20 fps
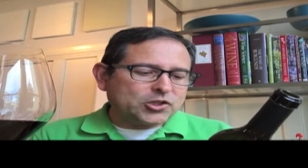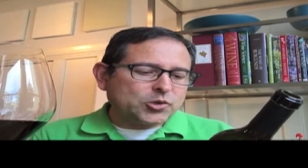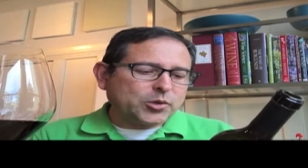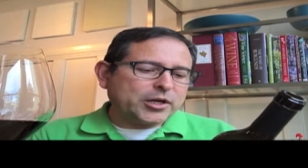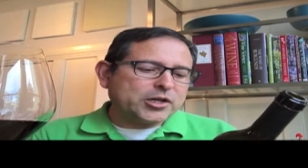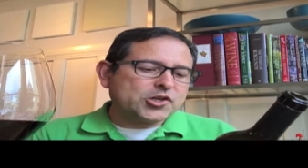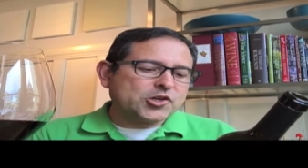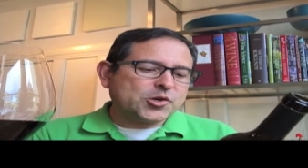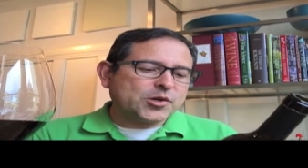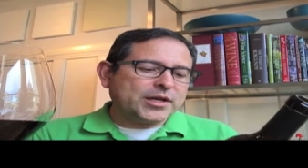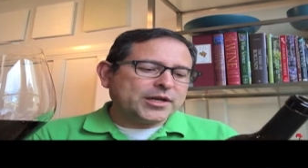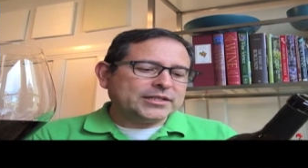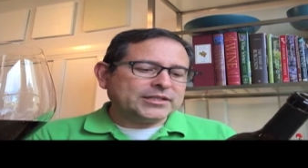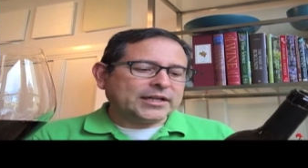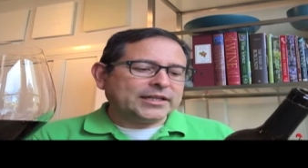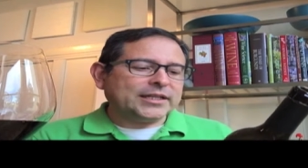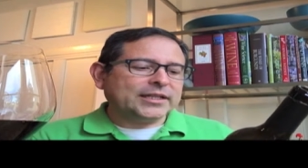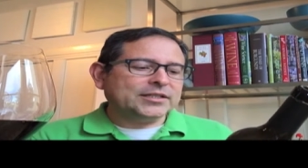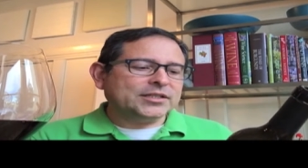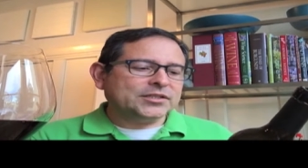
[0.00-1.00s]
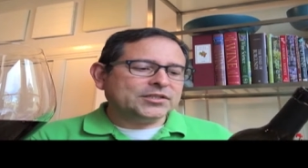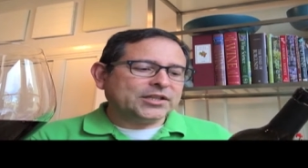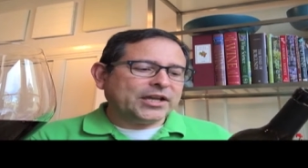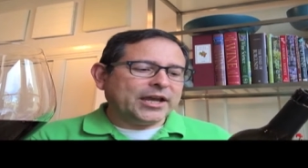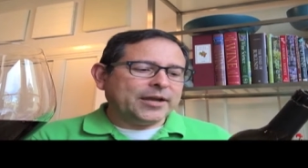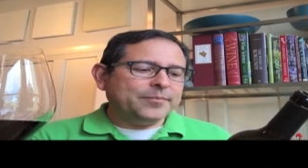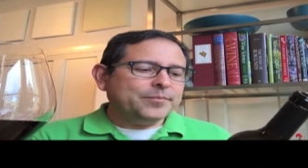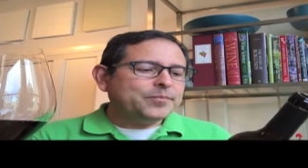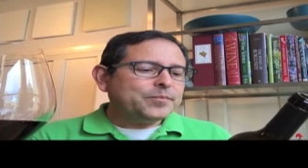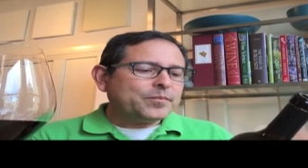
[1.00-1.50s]
treasury, as I like to
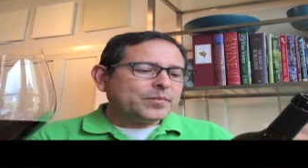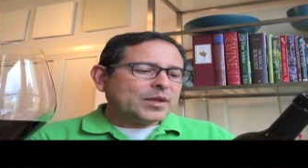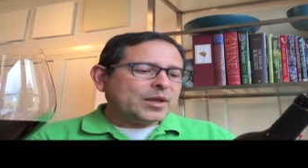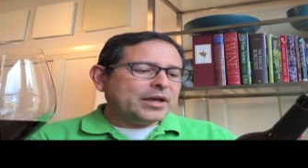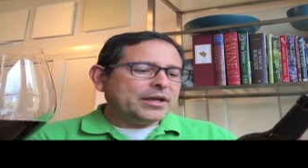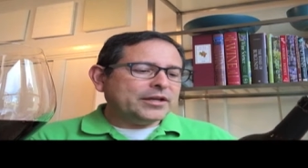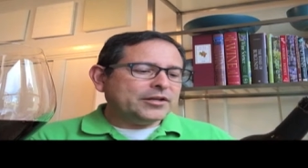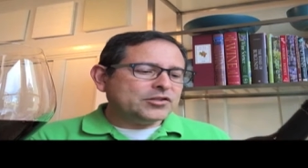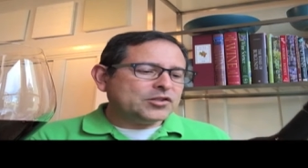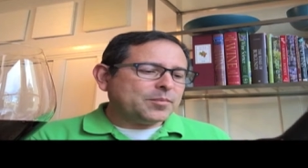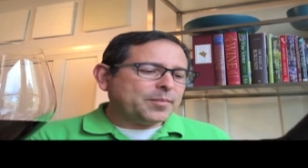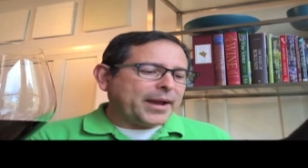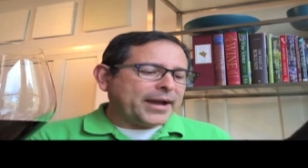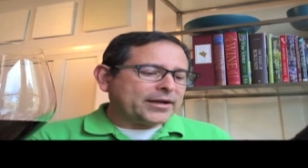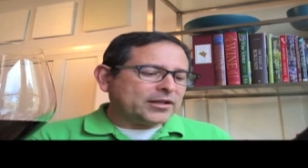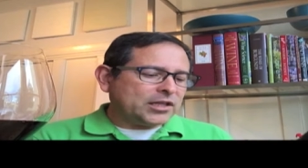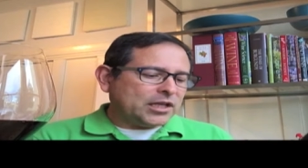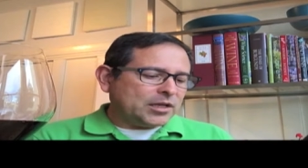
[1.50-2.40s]
say. And here's a back